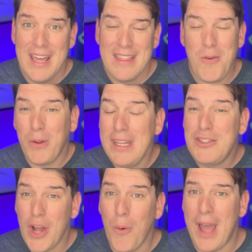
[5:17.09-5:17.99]
They really
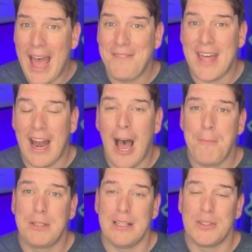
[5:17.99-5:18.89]
don't have that
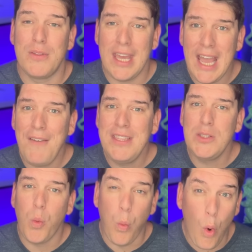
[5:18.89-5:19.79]
option. So they have
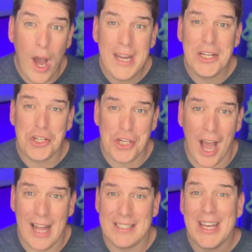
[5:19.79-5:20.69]
this one
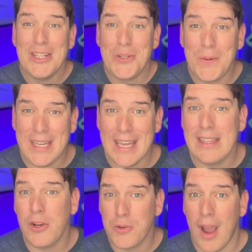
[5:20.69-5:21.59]
shot to get
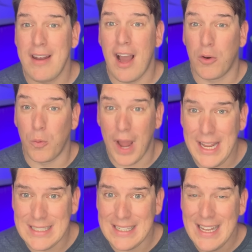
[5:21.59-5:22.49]
their dry dock
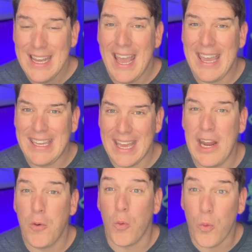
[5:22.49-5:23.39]
right and get
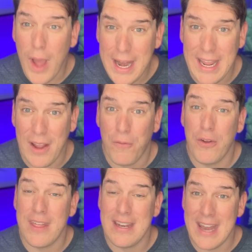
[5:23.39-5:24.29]
it ready
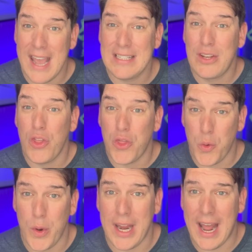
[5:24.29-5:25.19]
for the next
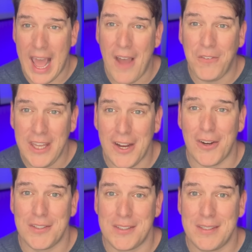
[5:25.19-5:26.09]
three and a half
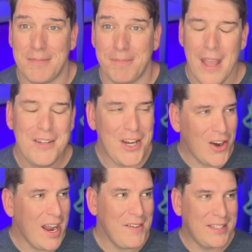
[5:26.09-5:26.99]
years.
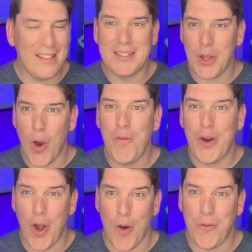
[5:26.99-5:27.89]
Jared and I have said this over
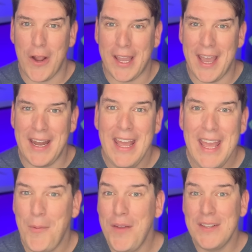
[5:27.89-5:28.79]
and over again,
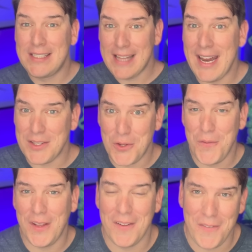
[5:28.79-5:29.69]
and we even said it to
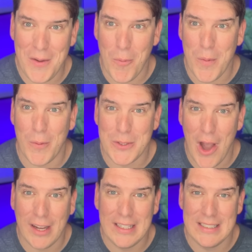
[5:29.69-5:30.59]
Villa Vie when we were
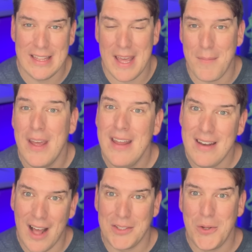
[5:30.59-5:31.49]
talking to them
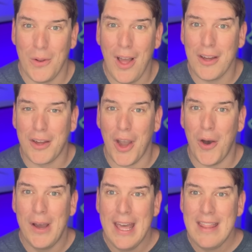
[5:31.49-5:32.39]
not too long
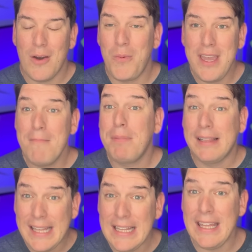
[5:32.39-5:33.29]
ago, that we
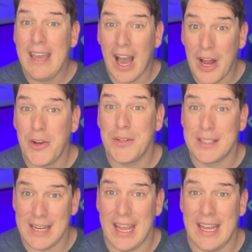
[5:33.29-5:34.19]
completely
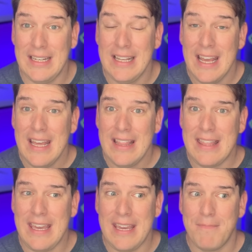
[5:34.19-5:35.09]
understand
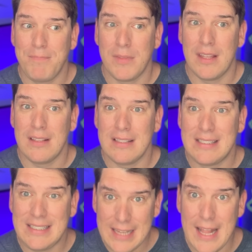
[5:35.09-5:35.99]
the
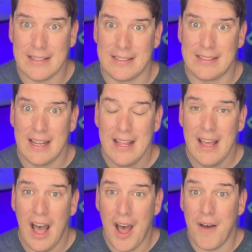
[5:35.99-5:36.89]
sense
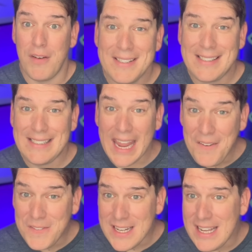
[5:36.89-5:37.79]
of
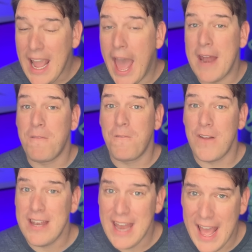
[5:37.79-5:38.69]
safety and
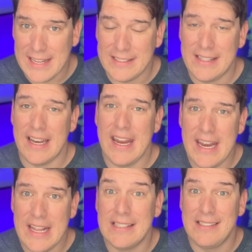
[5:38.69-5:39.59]
finesse that
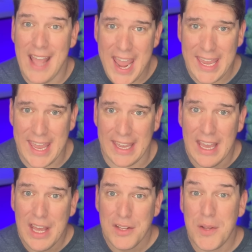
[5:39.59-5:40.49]
it is taking
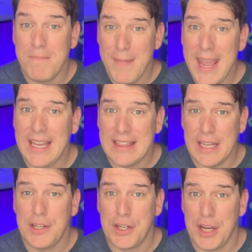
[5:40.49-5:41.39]
to make
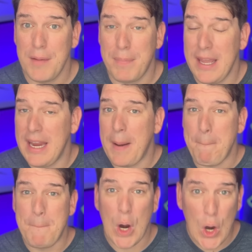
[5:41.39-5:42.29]
this ship in
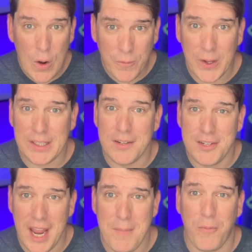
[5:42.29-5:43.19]
perfect
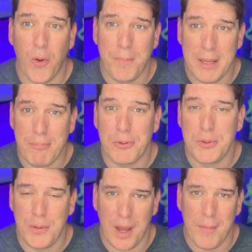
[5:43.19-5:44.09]
shape for people
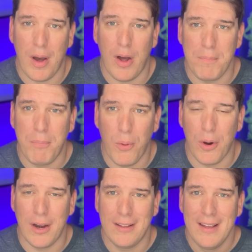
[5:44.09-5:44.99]
to come on
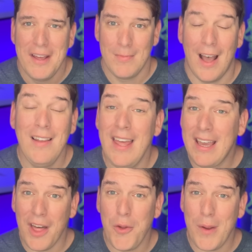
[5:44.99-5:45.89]
board.
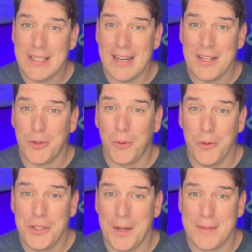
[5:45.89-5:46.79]
Unlike other residential
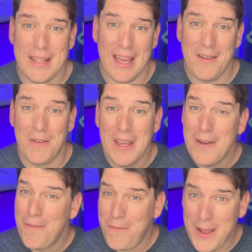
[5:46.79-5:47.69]
cruise ships that have
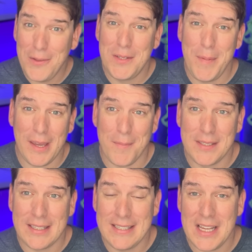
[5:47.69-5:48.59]
failed to become
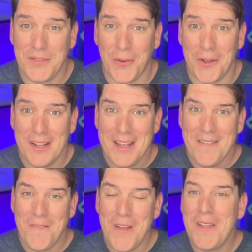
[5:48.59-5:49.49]
successful,
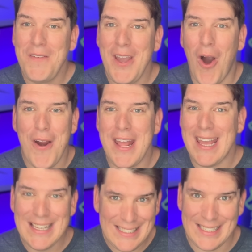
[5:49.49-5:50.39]
Villa Vie already
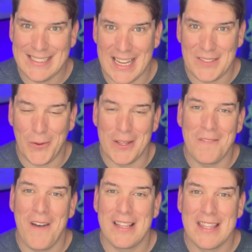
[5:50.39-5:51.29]
is successful in the
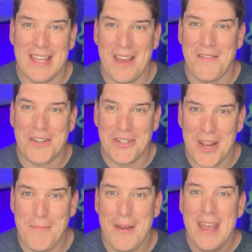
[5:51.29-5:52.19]
fact that they have a
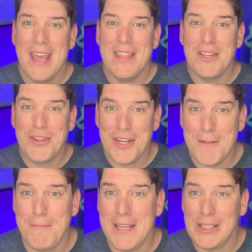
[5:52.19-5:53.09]
ship and the
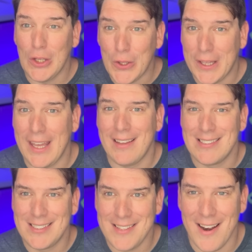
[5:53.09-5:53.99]
ship is looking
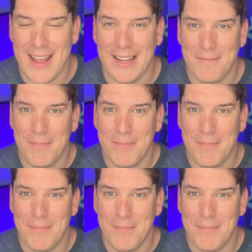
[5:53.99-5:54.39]
stunning.